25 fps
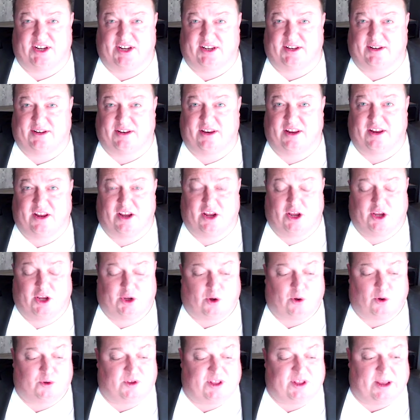and
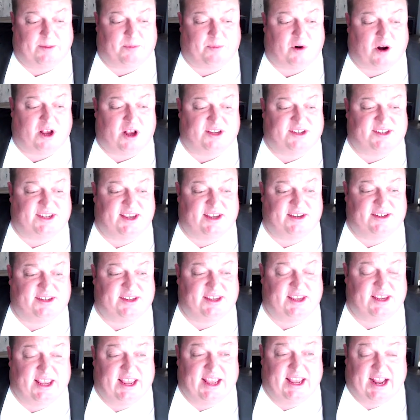go through that process.